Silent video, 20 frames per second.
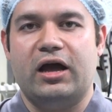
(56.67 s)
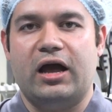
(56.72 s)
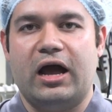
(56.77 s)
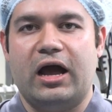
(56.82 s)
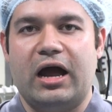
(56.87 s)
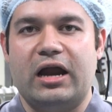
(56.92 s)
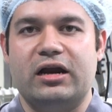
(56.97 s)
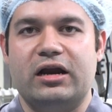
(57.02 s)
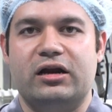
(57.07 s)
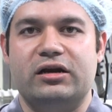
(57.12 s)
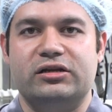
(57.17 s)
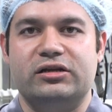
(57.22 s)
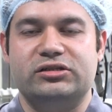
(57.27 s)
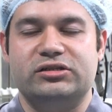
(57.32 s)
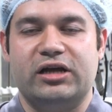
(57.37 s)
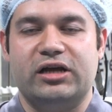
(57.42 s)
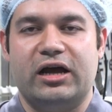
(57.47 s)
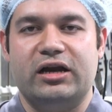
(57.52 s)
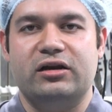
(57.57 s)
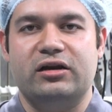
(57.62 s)
and
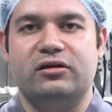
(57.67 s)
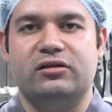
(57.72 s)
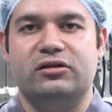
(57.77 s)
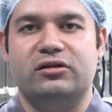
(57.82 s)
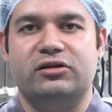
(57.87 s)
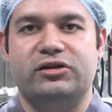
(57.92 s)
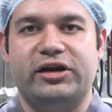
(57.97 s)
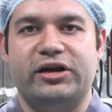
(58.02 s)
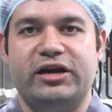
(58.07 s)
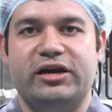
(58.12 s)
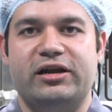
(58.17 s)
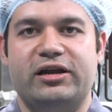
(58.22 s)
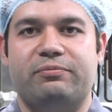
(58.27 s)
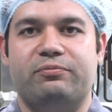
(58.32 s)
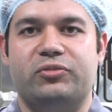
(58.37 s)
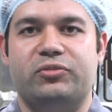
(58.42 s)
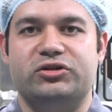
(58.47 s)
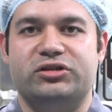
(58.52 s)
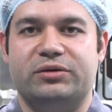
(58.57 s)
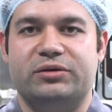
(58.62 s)
understand the 3D
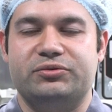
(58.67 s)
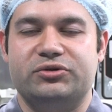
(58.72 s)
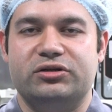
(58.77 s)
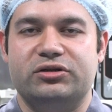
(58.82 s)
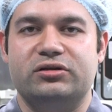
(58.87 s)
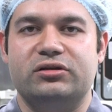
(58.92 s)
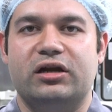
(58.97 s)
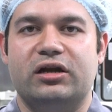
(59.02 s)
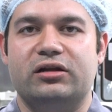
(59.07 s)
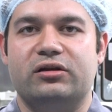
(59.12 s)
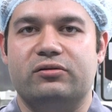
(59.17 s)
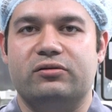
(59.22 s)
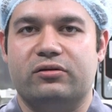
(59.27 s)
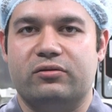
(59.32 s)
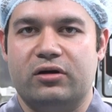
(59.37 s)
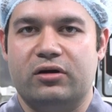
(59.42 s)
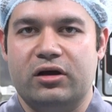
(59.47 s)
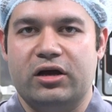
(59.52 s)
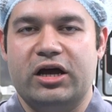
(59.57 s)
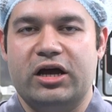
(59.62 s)
depth perception that the
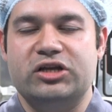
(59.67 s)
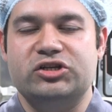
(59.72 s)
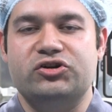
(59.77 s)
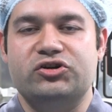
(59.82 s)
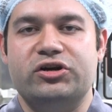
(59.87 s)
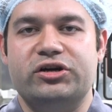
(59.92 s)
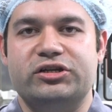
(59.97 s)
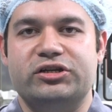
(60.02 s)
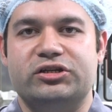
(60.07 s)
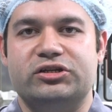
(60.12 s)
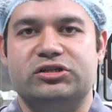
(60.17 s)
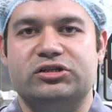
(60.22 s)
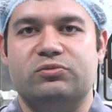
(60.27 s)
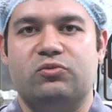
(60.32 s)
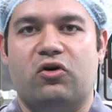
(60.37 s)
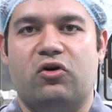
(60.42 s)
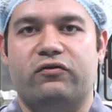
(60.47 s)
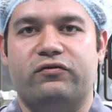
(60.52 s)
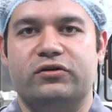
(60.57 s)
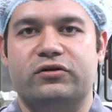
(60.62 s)
Ingenuity
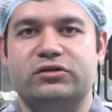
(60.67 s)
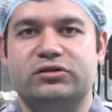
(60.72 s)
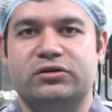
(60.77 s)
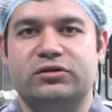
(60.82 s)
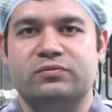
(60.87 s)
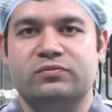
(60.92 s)
system offers.